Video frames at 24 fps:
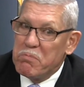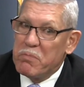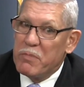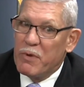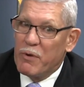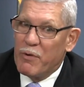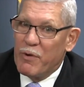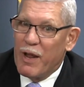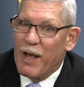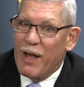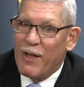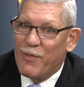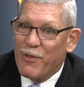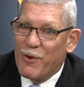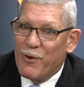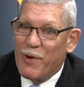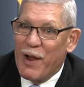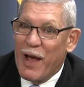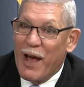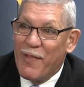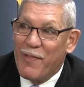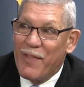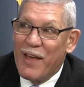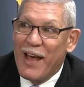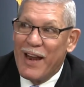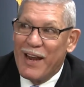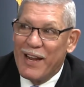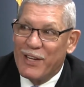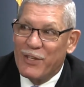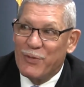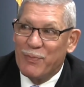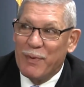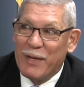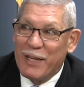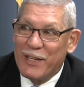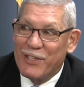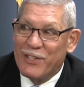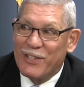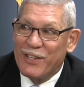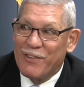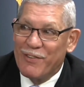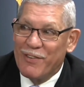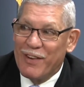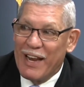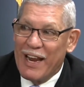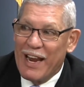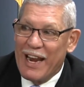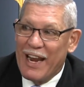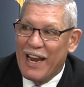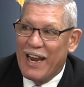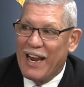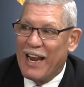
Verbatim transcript: they're not they're not that expensive. And,